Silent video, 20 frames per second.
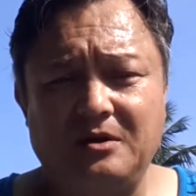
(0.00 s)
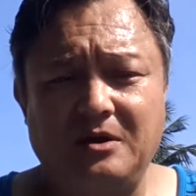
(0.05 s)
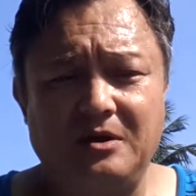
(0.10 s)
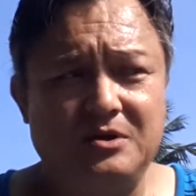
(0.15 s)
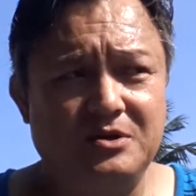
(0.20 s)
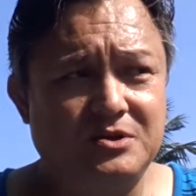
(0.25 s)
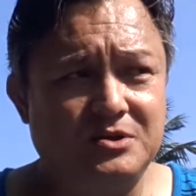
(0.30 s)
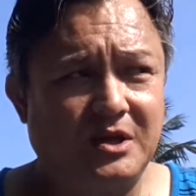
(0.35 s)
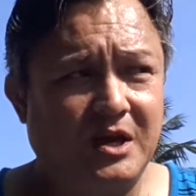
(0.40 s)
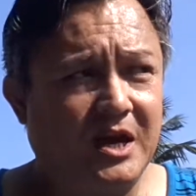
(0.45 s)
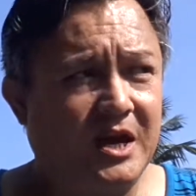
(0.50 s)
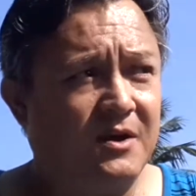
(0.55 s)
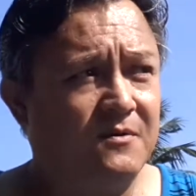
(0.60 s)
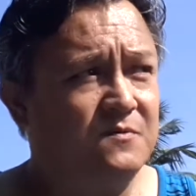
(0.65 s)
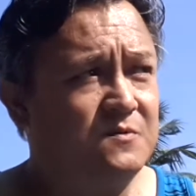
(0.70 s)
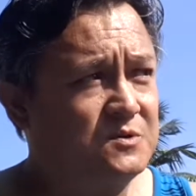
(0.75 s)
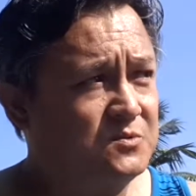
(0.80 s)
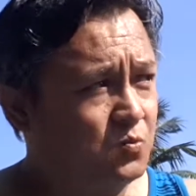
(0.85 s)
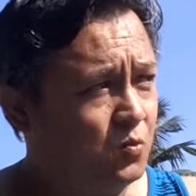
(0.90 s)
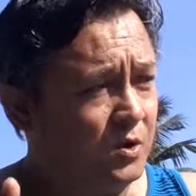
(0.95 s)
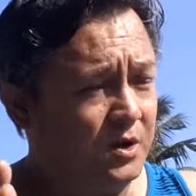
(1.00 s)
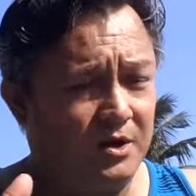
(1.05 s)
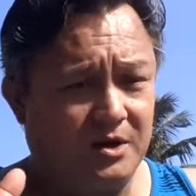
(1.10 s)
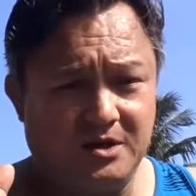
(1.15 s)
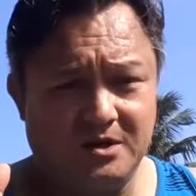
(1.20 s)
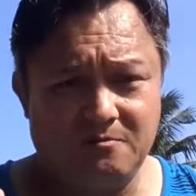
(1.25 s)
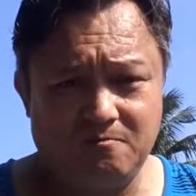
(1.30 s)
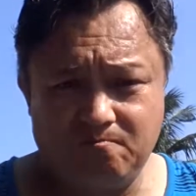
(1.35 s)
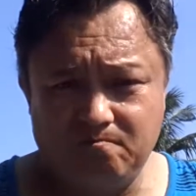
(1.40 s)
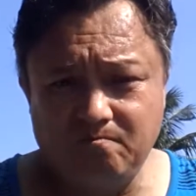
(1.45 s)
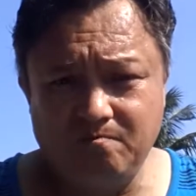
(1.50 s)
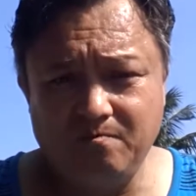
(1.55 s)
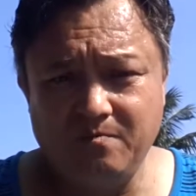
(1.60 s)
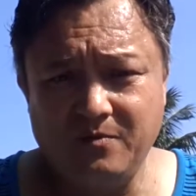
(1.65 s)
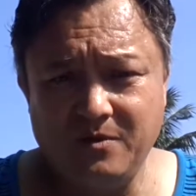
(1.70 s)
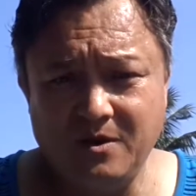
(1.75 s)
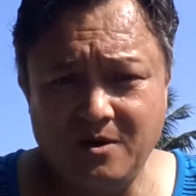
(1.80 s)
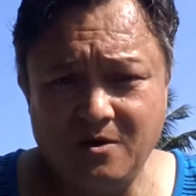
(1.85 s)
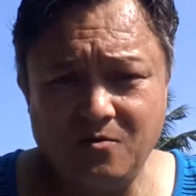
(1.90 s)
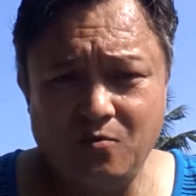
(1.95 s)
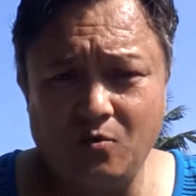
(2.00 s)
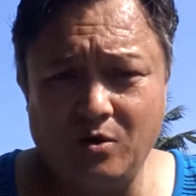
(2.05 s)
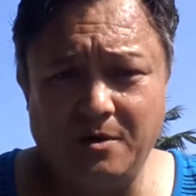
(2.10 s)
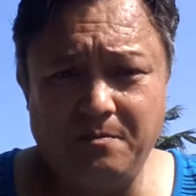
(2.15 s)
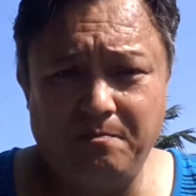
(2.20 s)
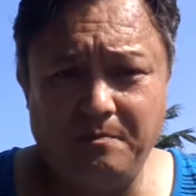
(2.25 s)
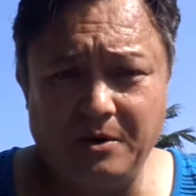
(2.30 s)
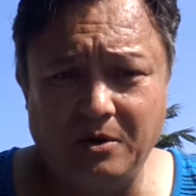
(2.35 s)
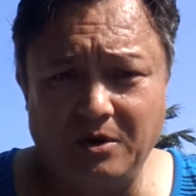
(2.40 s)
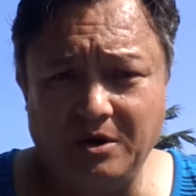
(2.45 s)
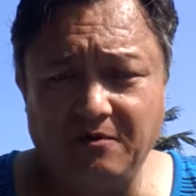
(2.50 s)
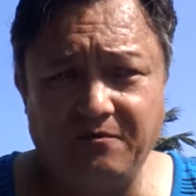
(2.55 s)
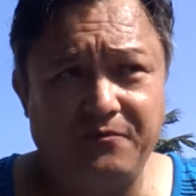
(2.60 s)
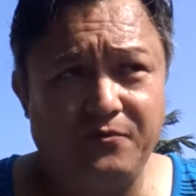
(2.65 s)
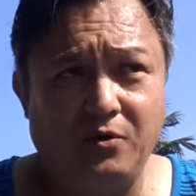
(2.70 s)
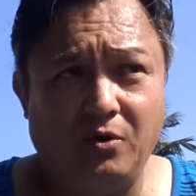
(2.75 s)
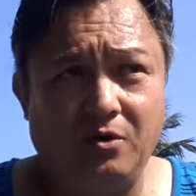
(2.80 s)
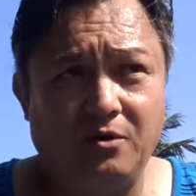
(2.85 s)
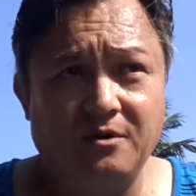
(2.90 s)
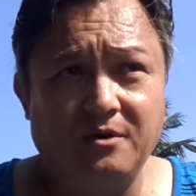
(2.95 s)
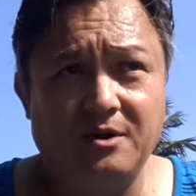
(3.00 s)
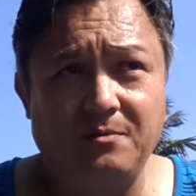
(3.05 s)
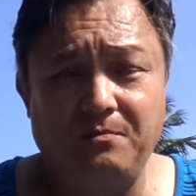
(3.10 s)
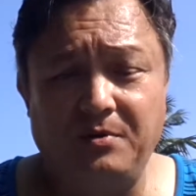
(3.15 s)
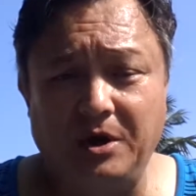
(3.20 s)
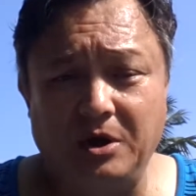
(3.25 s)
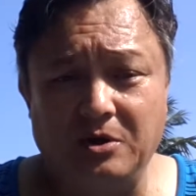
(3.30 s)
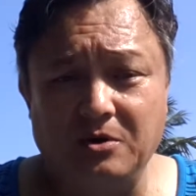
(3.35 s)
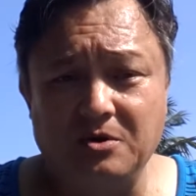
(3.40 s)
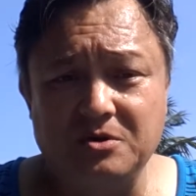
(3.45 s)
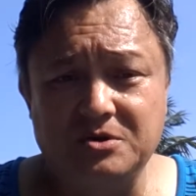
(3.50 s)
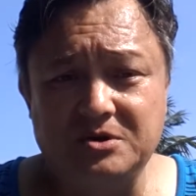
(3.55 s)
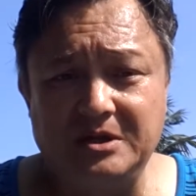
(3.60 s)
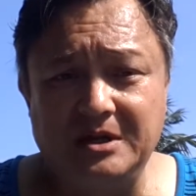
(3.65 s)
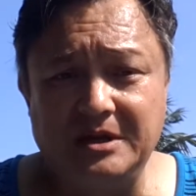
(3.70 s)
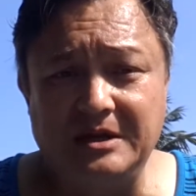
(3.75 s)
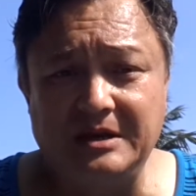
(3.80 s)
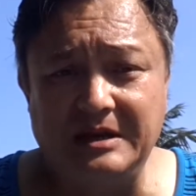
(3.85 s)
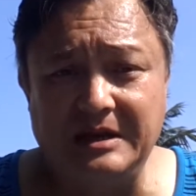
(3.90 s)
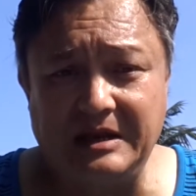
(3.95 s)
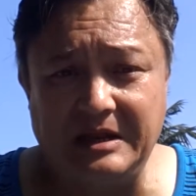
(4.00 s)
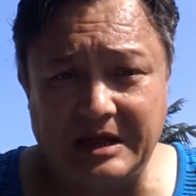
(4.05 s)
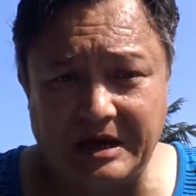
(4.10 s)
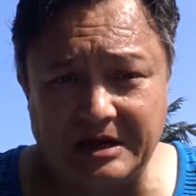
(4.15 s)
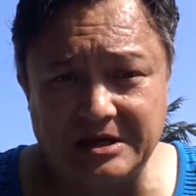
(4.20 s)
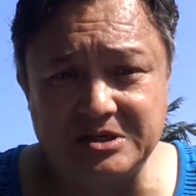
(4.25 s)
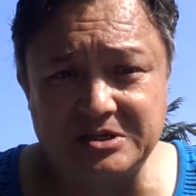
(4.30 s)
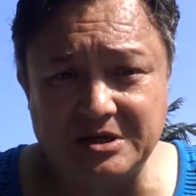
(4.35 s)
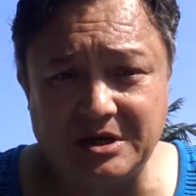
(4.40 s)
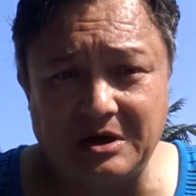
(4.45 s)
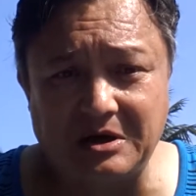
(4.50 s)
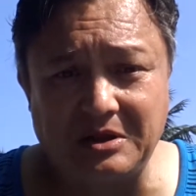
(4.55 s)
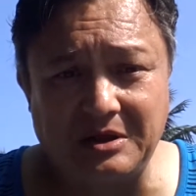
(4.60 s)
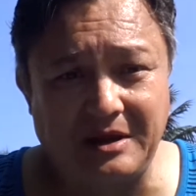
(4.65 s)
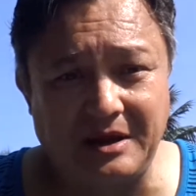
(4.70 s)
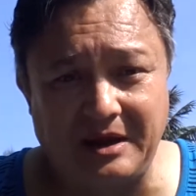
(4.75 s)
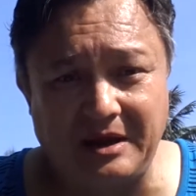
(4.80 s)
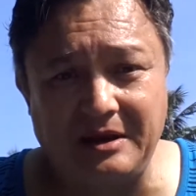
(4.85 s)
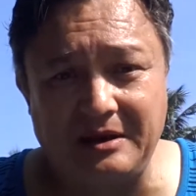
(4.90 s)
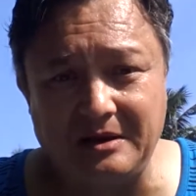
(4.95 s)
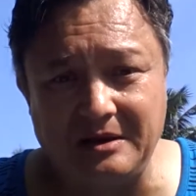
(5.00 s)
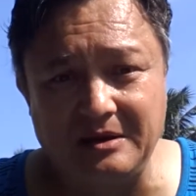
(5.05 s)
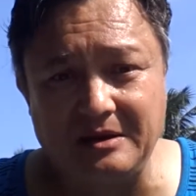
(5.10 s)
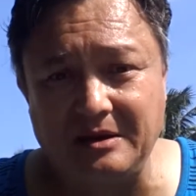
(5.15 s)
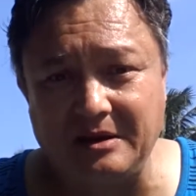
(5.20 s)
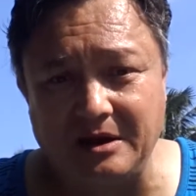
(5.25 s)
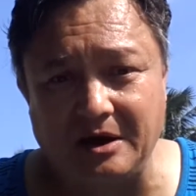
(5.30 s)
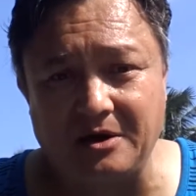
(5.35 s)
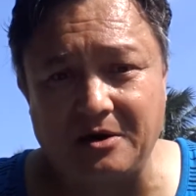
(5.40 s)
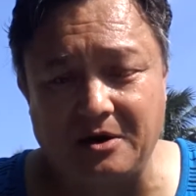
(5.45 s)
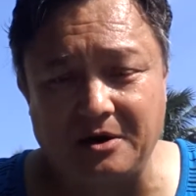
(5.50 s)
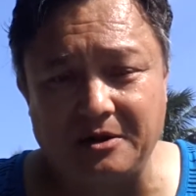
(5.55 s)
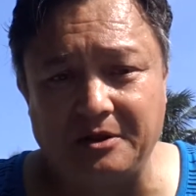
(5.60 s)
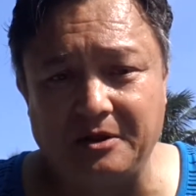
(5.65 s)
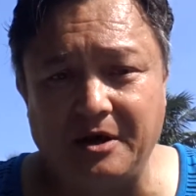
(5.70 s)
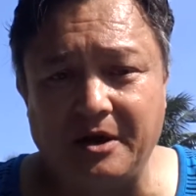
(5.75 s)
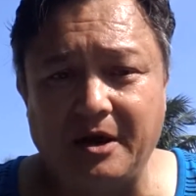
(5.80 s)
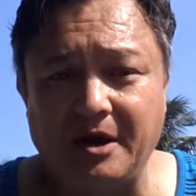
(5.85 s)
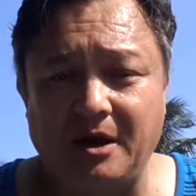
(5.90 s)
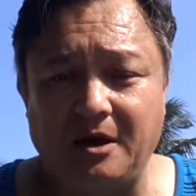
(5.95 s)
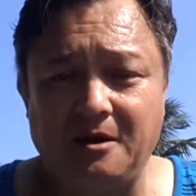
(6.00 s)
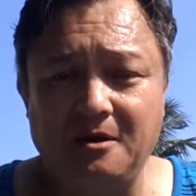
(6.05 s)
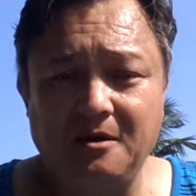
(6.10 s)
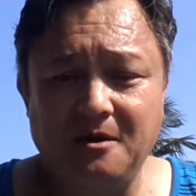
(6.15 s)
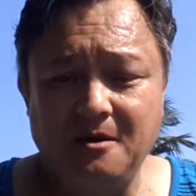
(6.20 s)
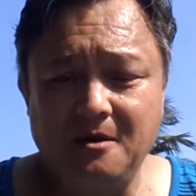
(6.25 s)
They usually have one building full of computers, and that's how they got online.